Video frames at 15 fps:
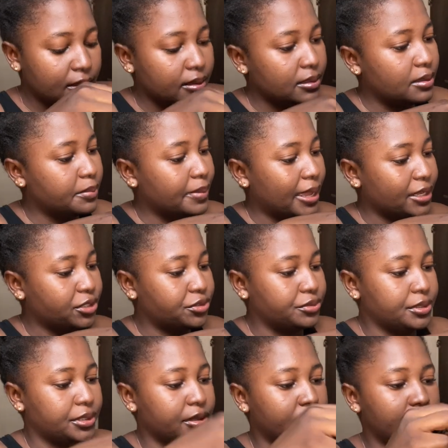the
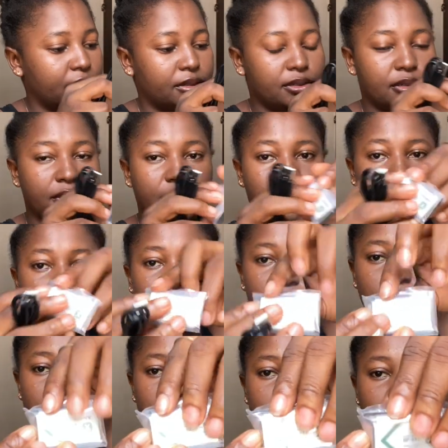battery. So
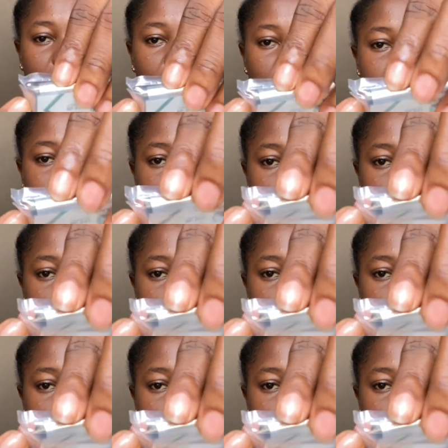this is the battery.